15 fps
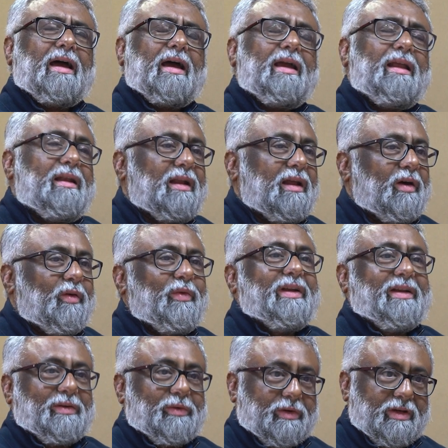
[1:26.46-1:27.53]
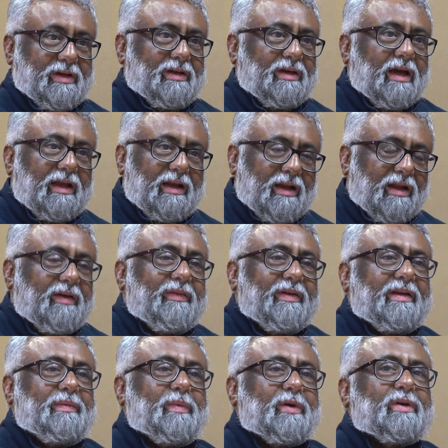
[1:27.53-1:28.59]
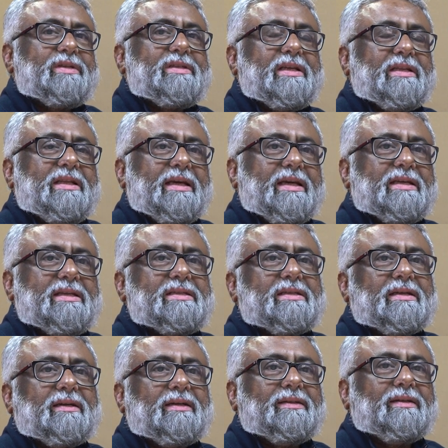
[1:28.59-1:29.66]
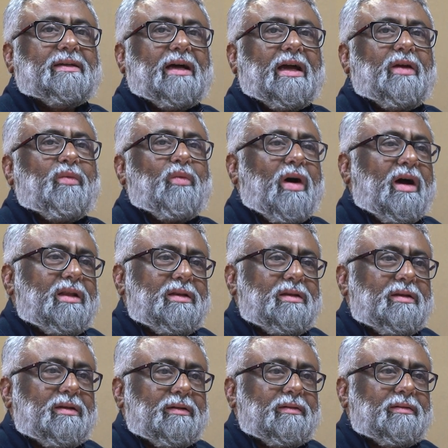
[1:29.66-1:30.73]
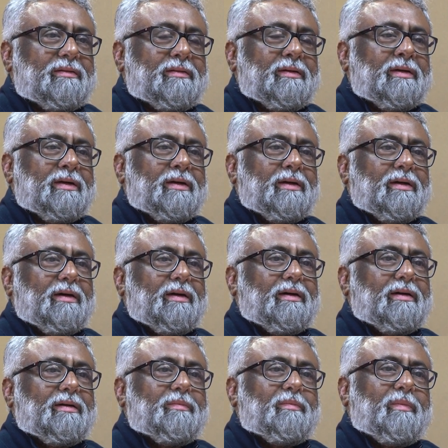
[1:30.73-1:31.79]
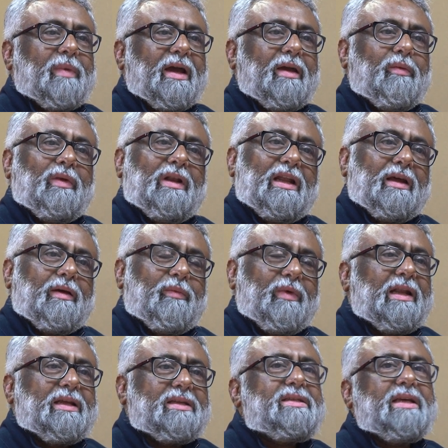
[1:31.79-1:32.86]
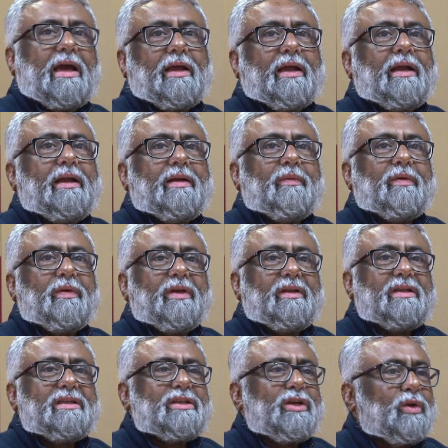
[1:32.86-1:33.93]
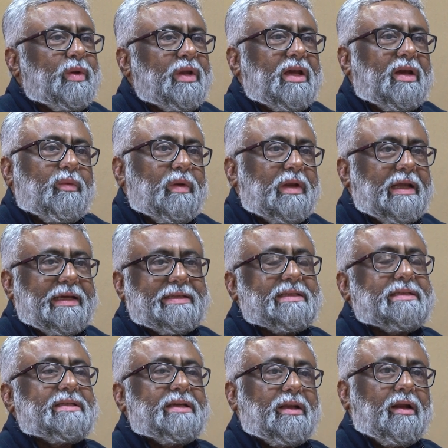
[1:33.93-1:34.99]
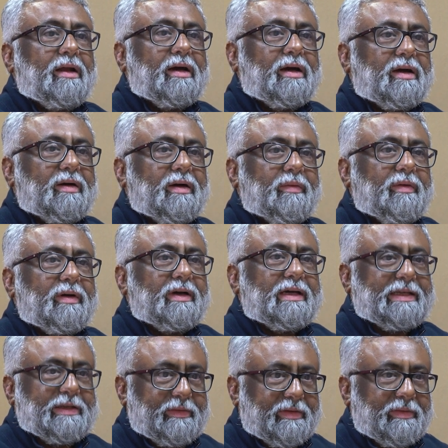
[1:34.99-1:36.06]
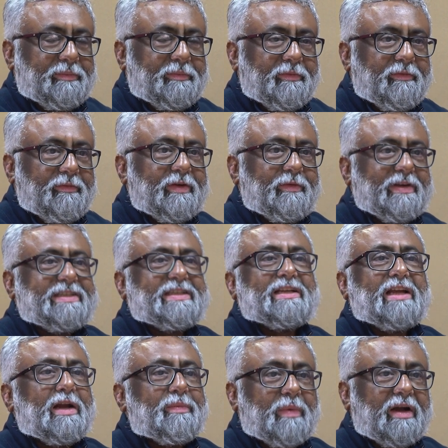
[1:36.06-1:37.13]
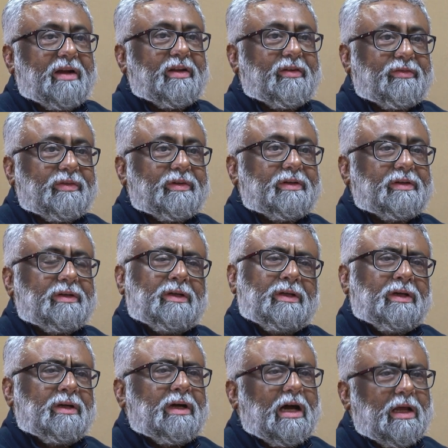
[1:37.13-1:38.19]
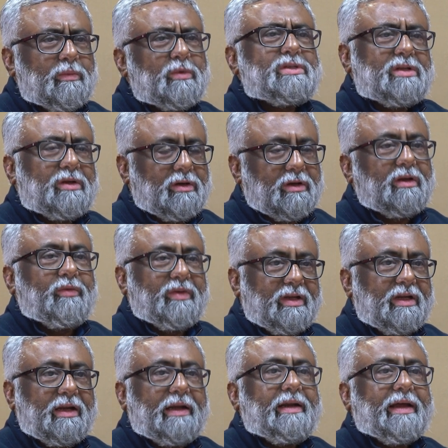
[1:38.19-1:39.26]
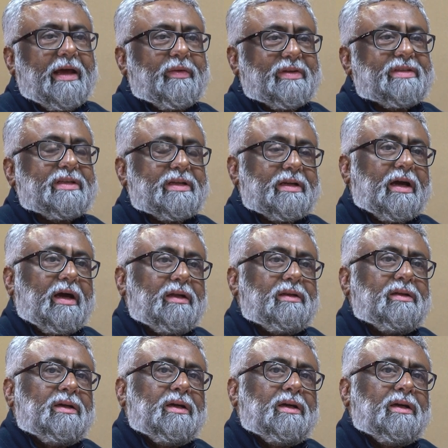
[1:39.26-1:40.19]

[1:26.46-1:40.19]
I love it. Okay, I love it because the thing is, I want my village. See, and there's a unique villages in Western Ghat part of almost entire Western Ghat.